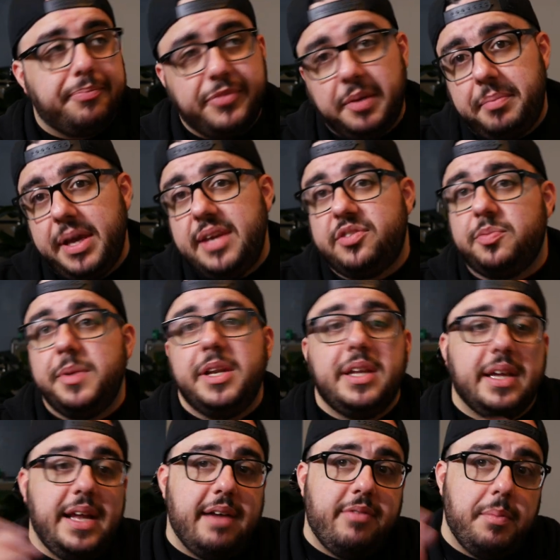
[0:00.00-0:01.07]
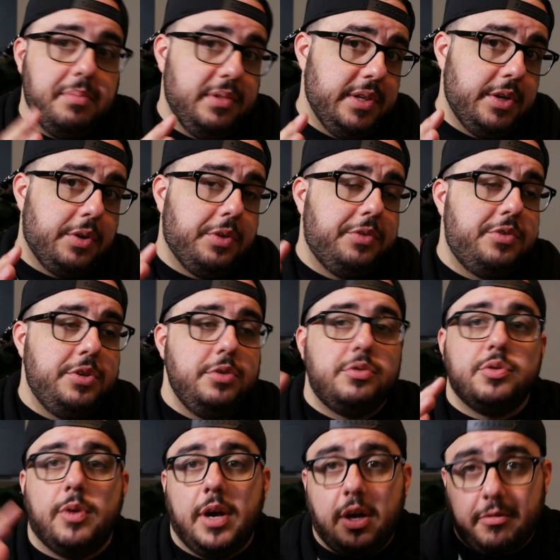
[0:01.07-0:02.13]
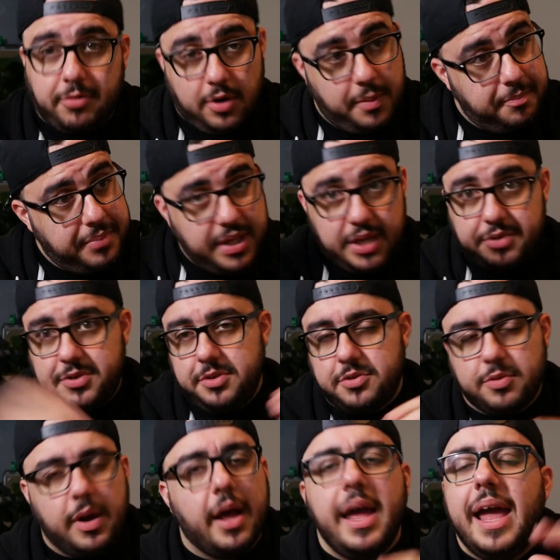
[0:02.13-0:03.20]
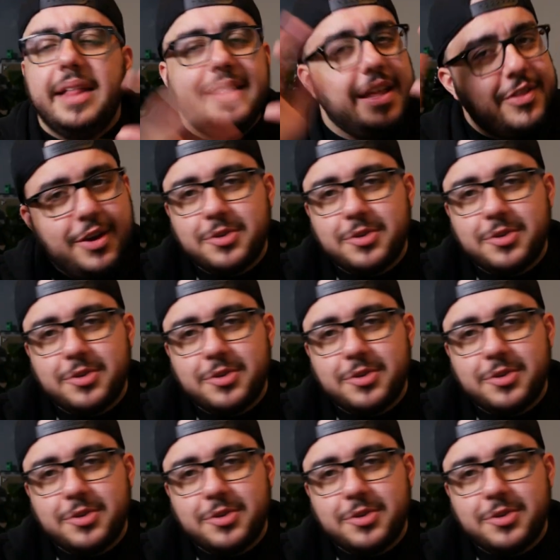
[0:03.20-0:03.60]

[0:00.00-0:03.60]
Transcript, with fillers: The Bassman can have a little 212 or a big 212.